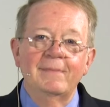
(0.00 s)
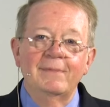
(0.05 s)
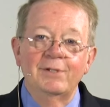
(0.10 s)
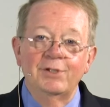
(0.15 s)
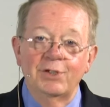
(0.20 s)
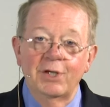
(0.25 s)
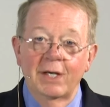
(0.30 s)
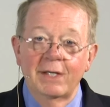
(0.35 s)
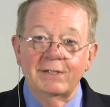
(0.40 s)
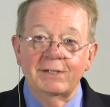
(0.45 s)

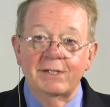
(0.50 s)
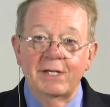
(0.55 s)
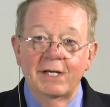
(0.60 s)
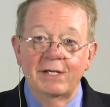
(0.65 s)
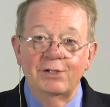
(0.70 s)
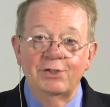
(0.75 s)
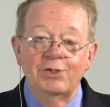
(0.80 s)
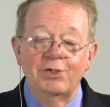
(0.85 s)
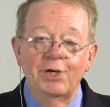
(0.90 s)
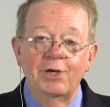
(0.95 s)
just
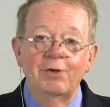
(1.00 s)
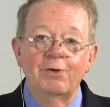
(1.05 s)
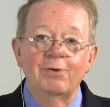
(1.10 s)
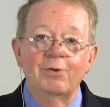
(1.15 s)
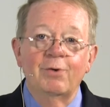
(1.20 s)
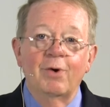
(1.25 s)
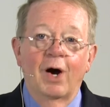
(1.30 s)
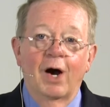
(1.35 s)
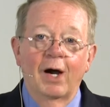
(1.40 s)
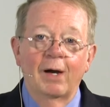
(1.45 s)
as
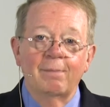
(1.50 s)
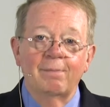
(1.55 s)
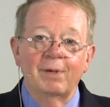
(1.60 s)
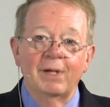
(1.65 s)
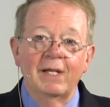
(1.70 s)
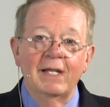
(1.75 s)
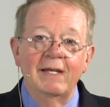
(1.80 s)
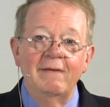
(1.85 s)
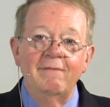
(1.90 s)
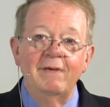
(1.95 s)
you are
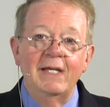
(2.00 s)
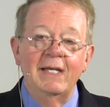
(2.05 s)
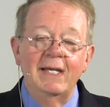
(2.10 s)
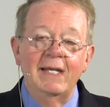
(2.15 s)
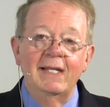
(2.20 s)
believing